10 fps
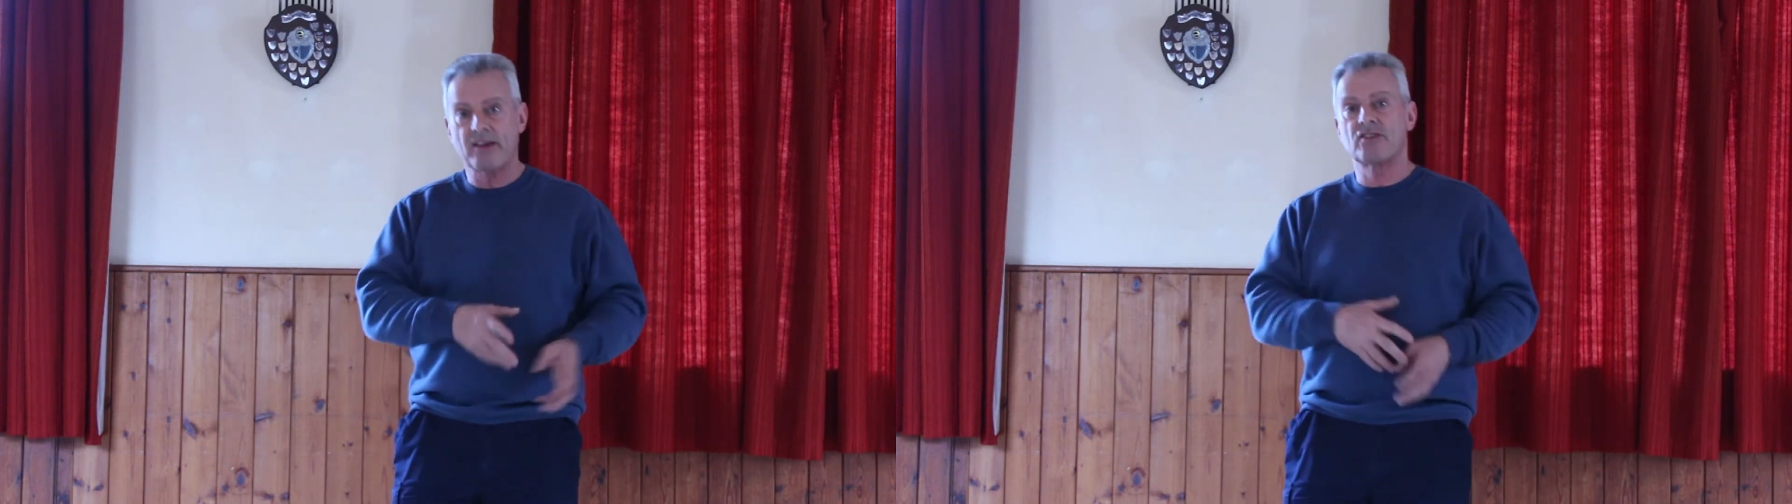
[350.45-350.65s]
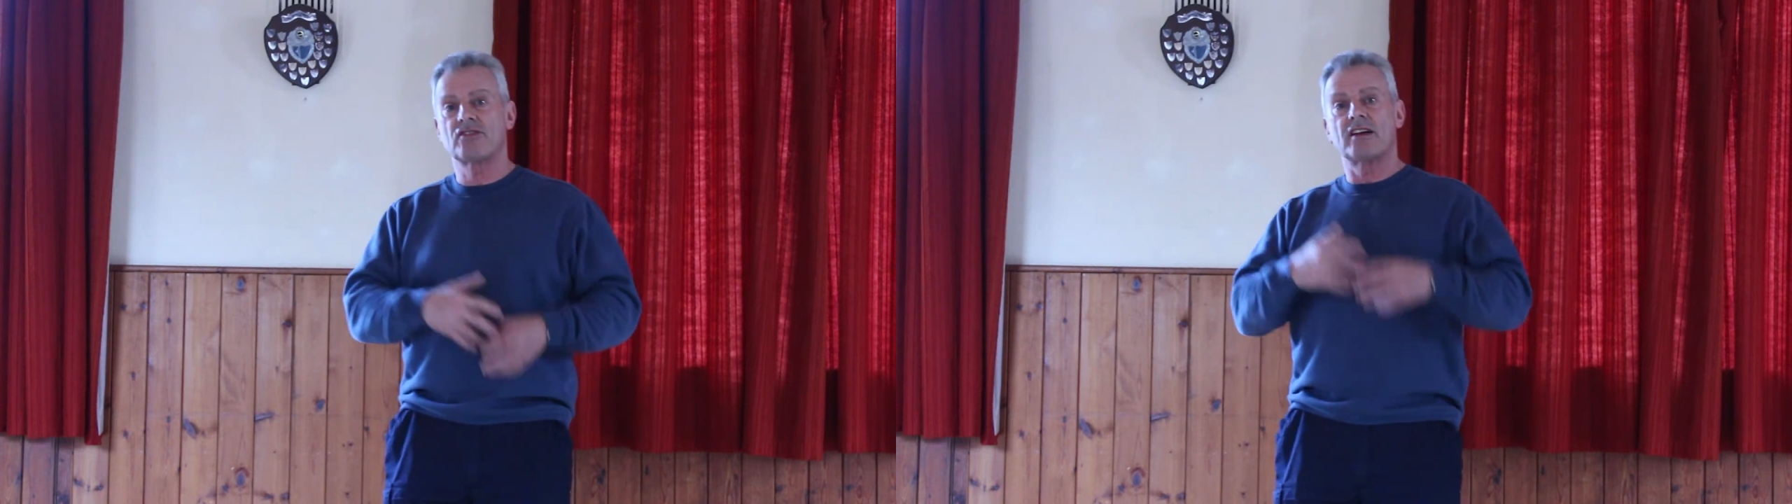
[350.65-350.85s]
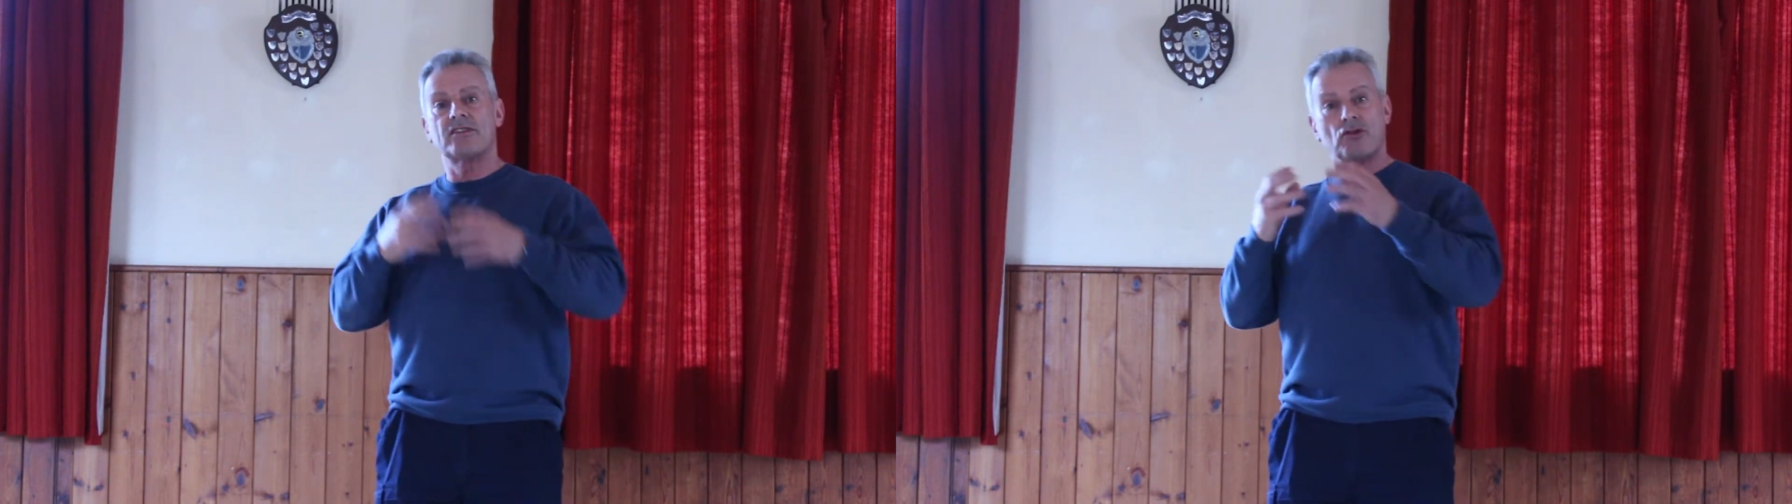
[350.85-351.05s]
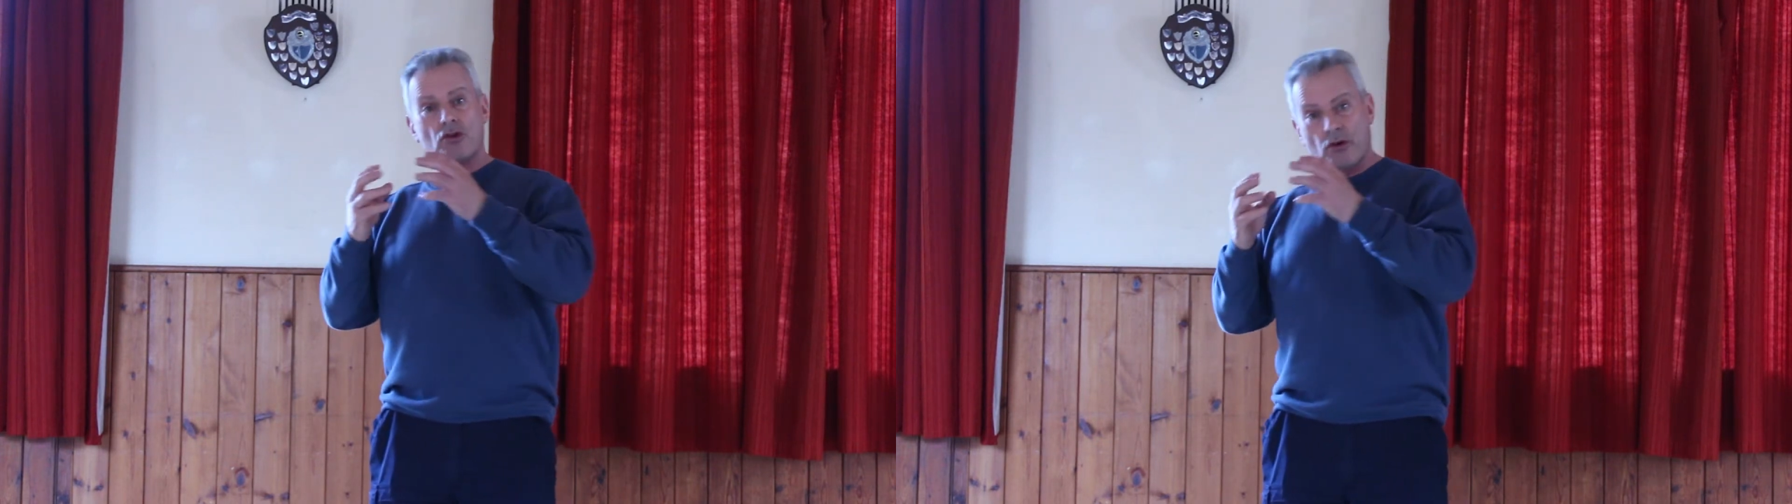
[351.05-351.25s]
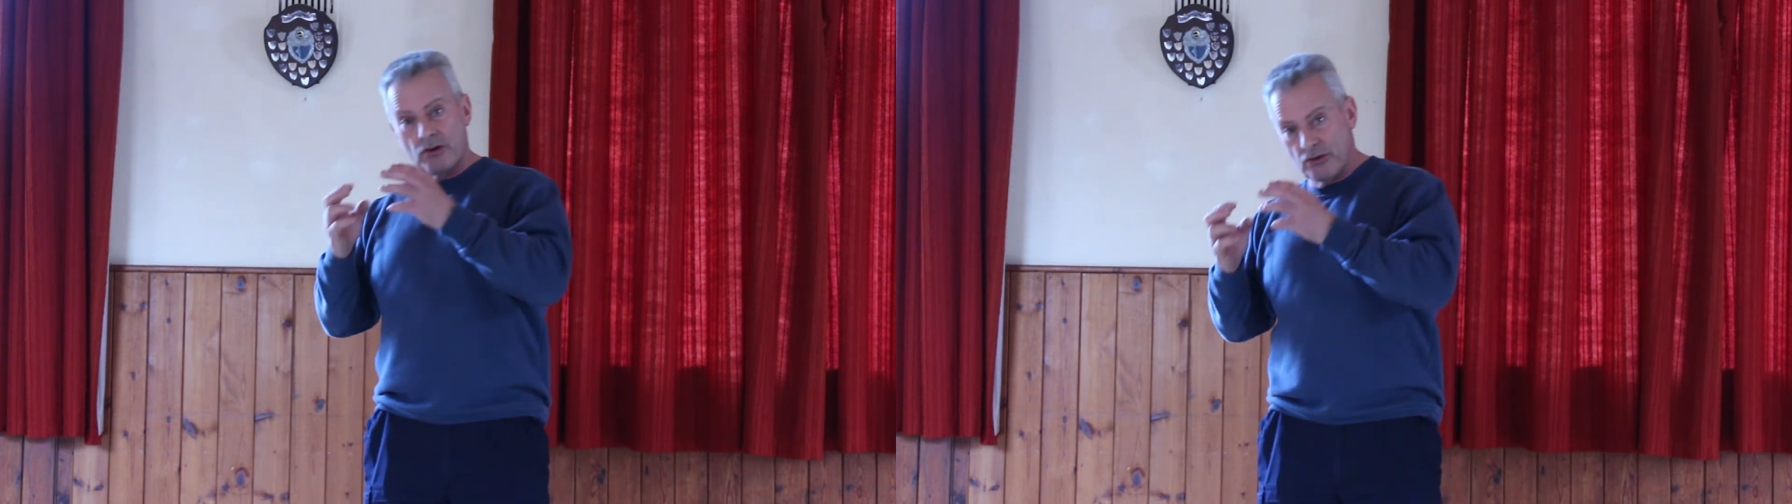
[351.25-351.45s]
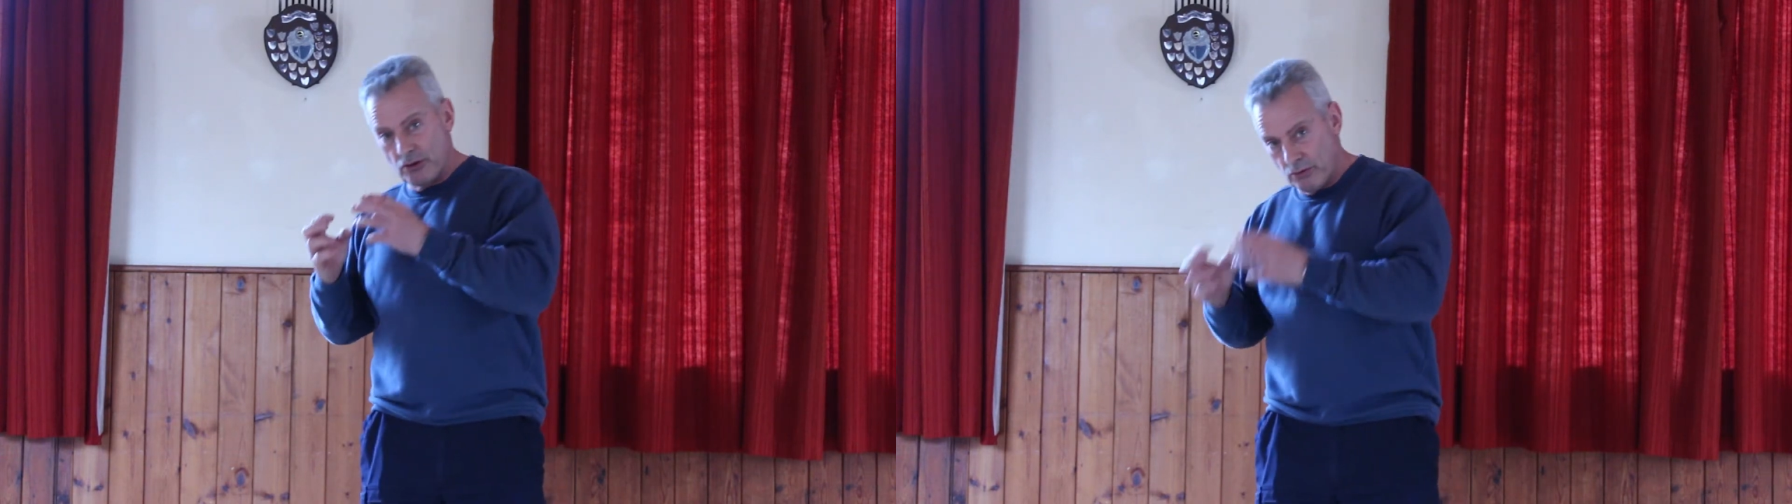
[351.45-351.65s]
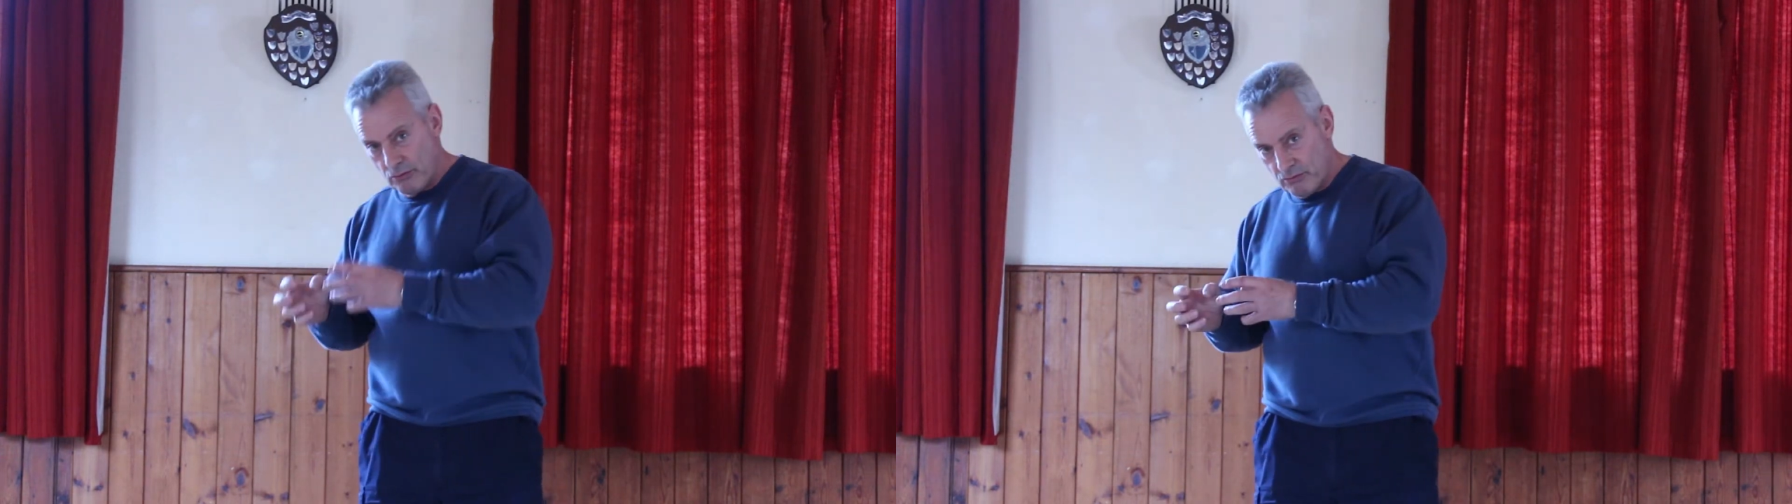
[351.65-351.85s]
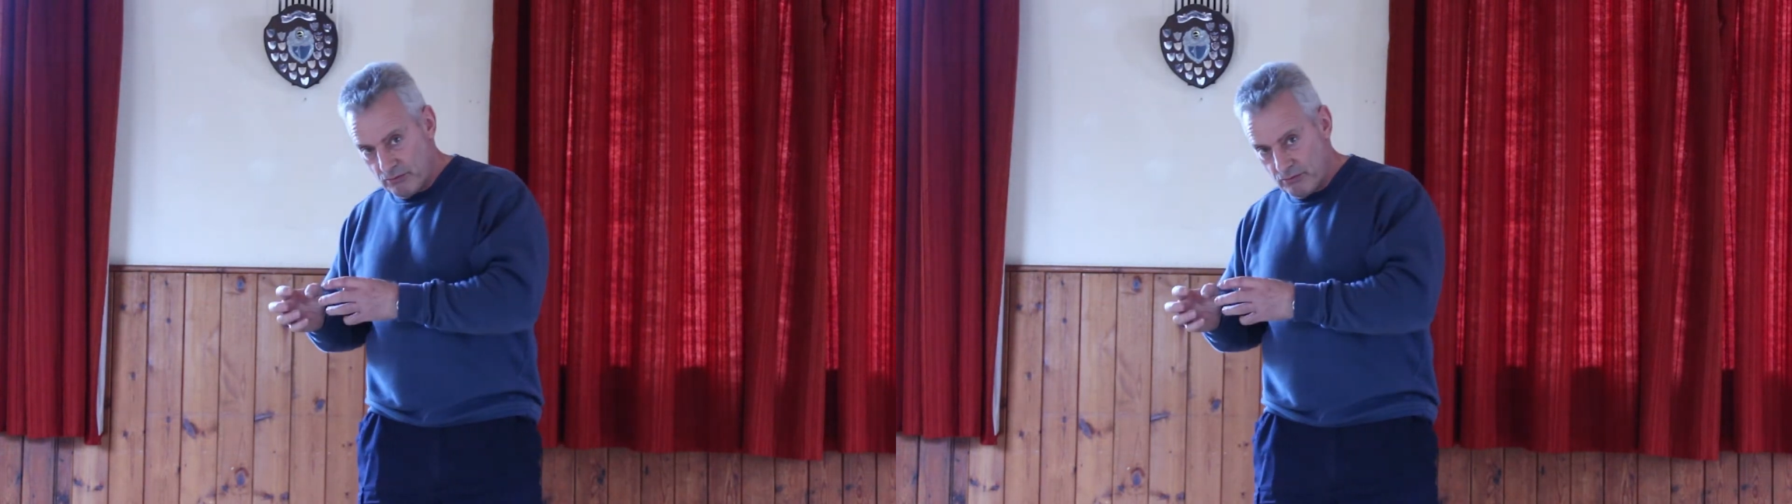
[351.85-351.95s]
exercise that you're going to do.